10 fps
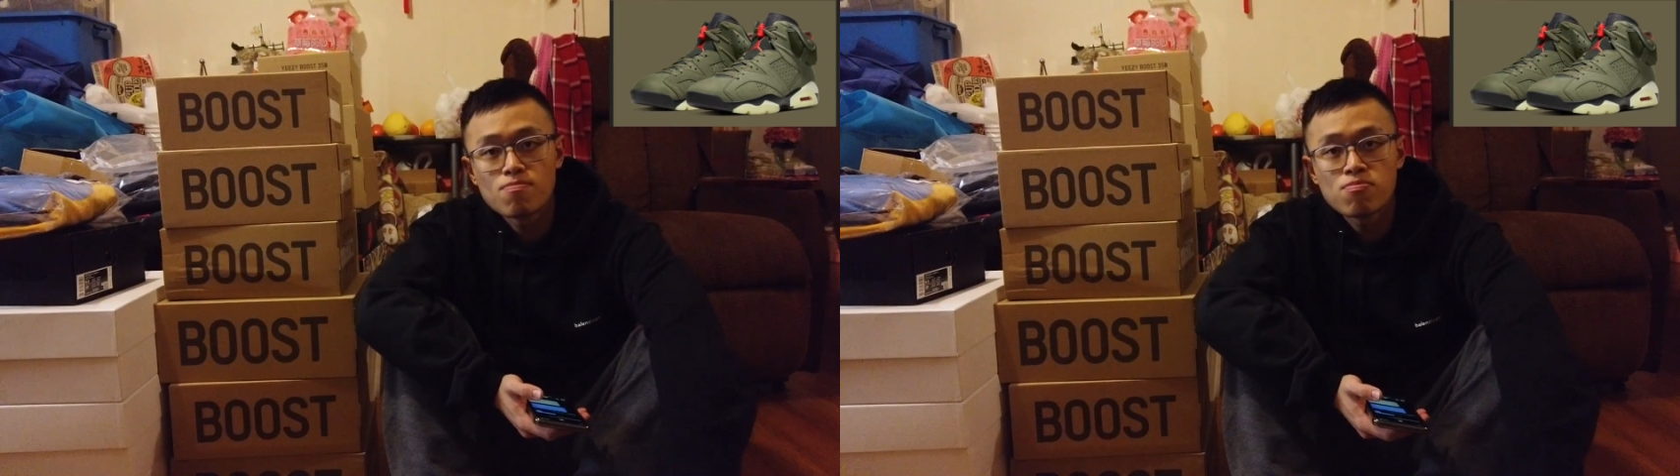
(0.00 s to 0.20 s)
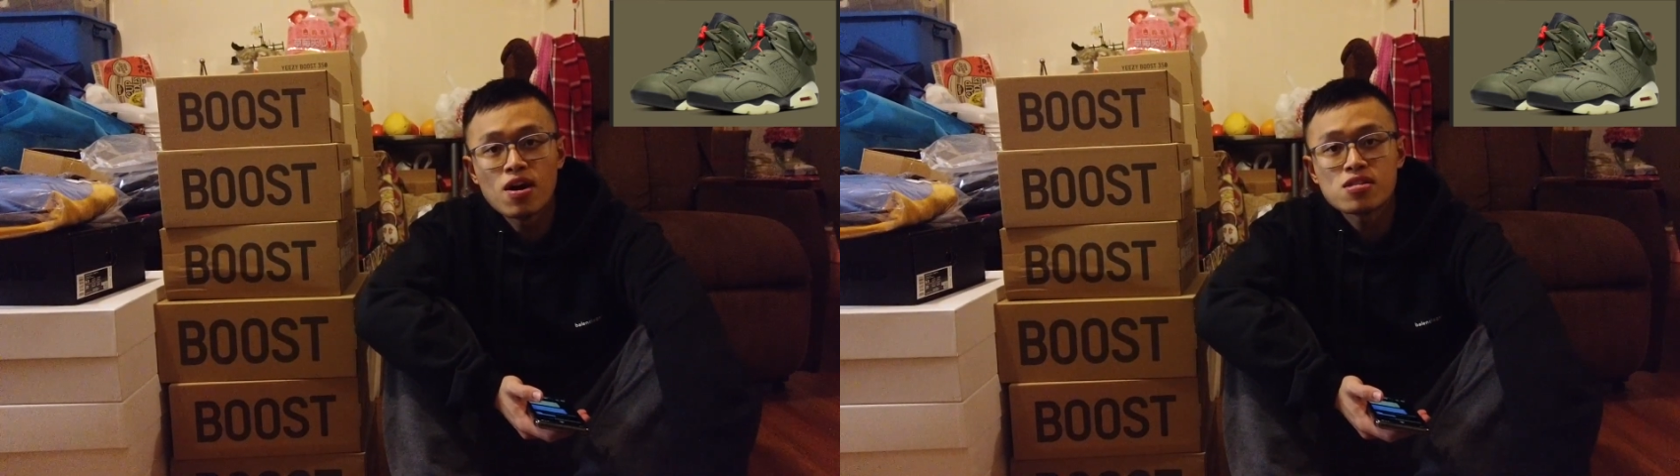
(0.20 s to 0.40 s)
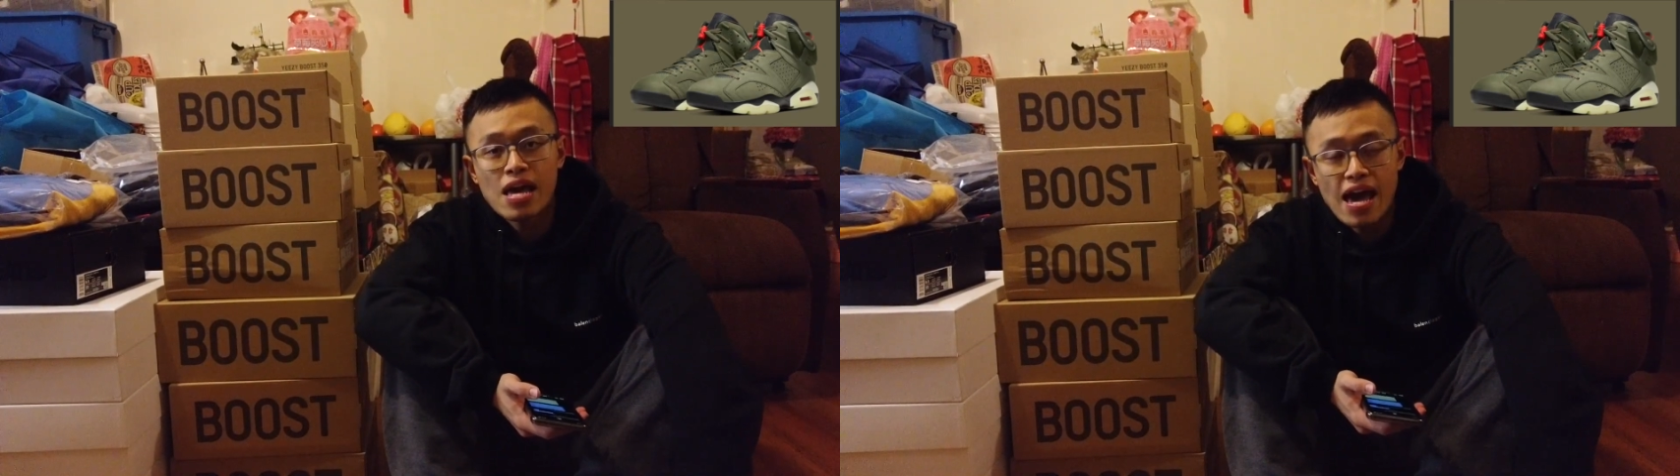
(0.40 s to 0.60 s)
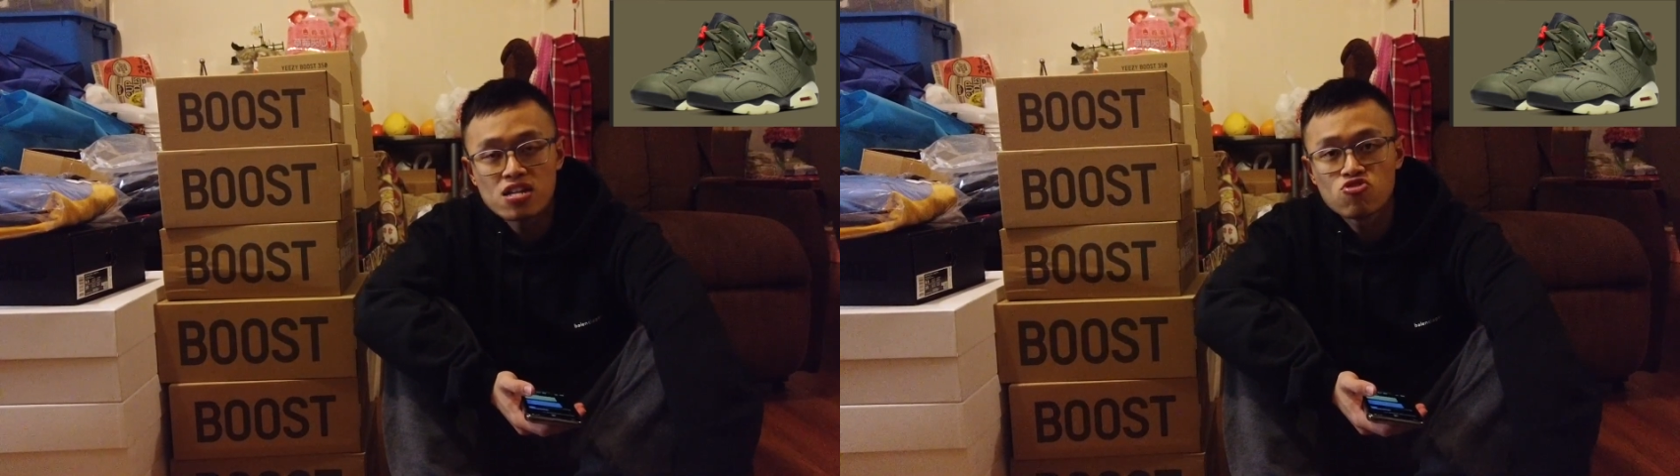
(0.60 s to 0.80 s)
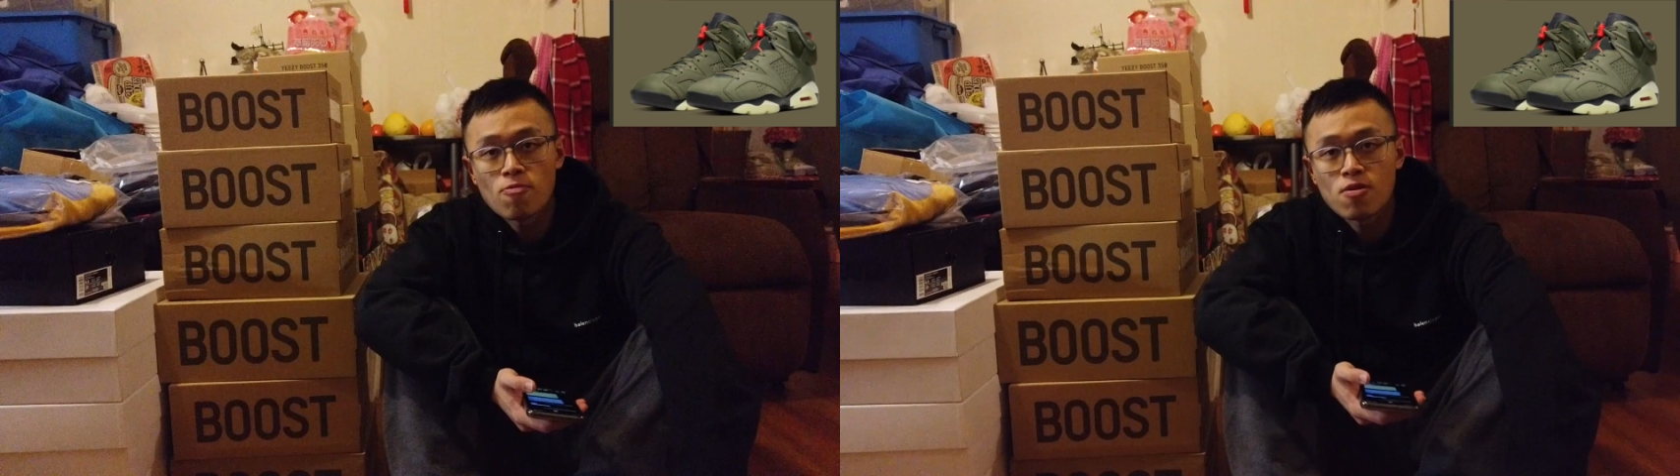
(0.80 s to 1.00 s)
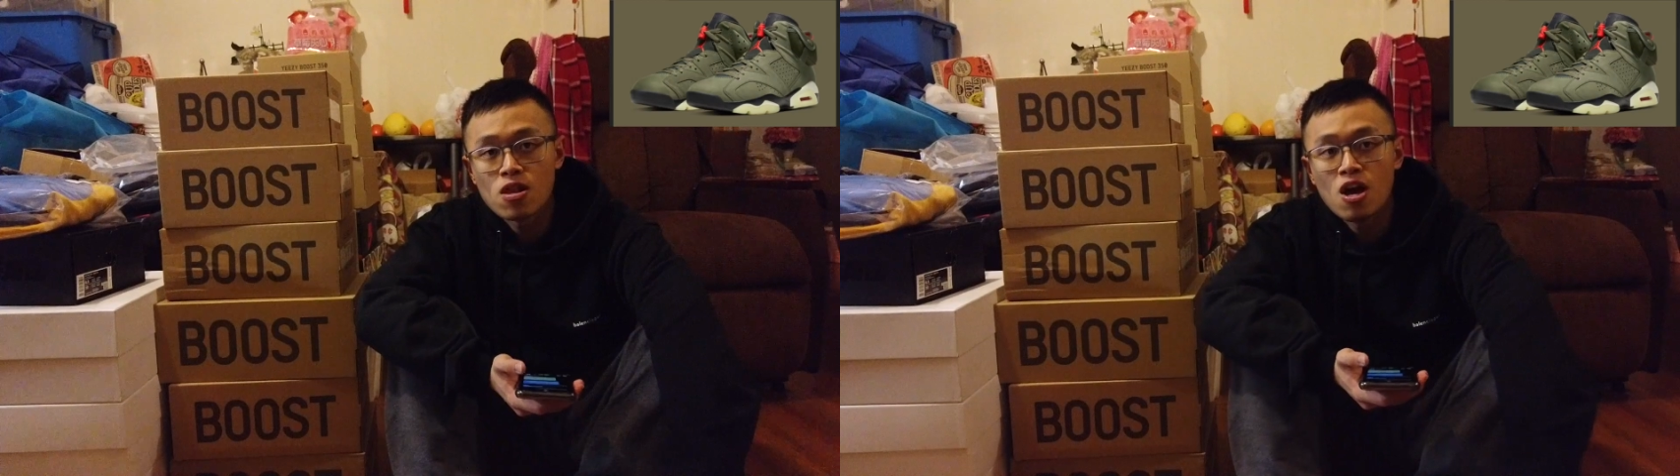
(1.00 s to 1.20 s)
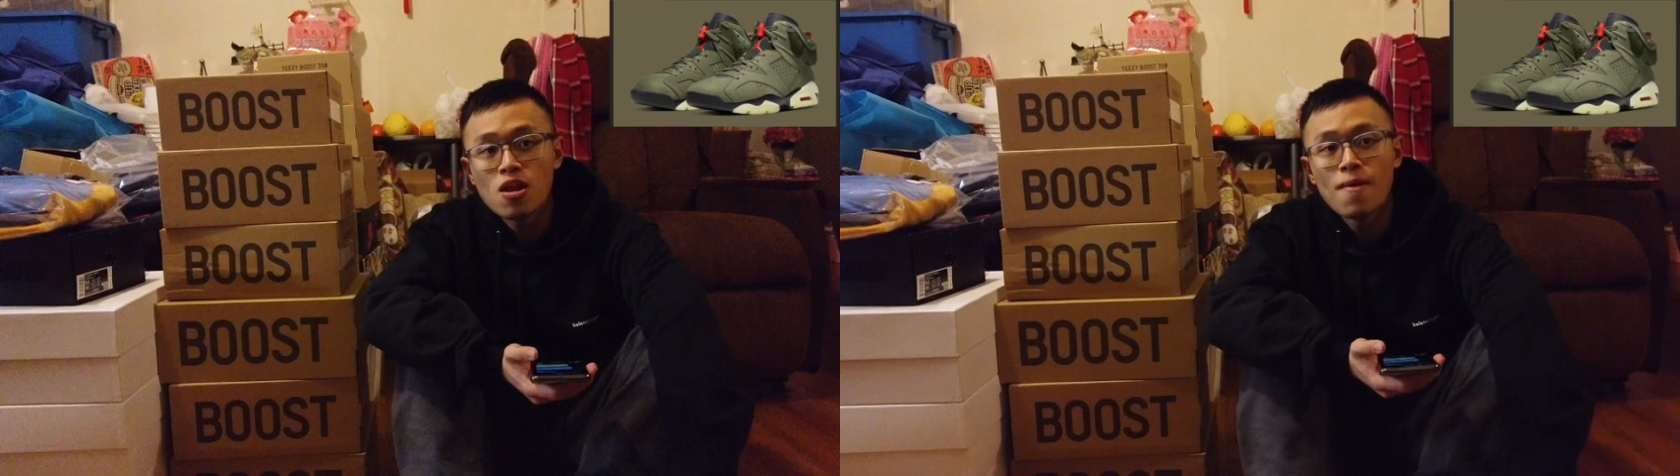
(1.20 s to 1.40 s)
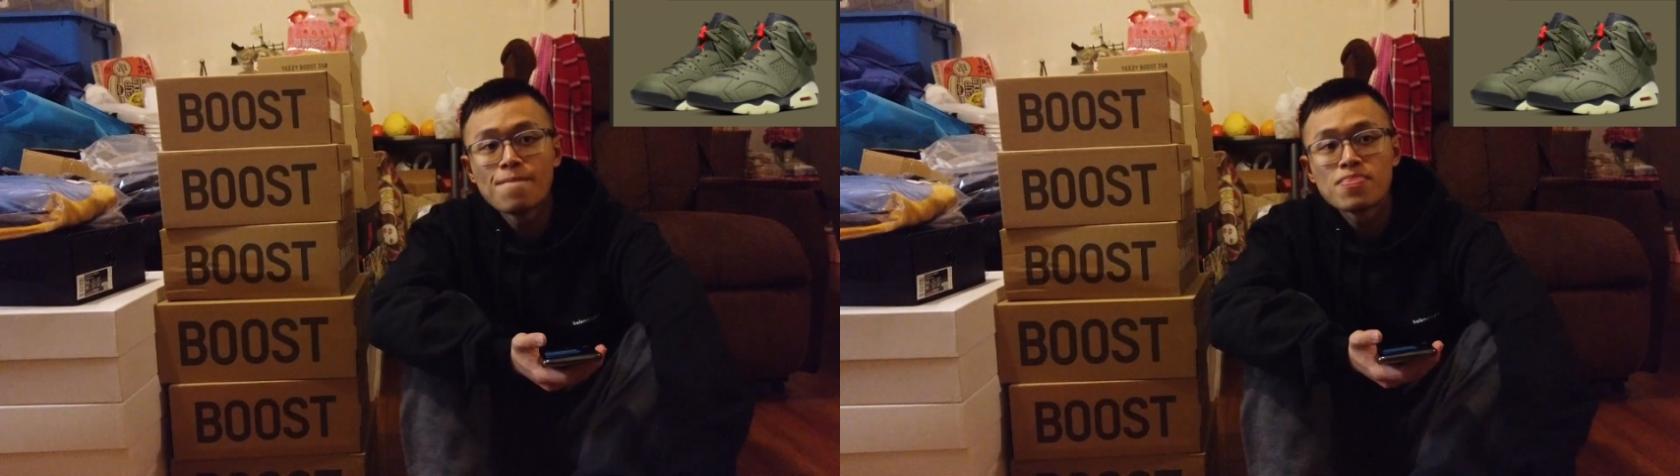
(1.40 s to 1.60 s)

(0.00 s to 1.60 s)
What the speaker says: price has dropped a lot,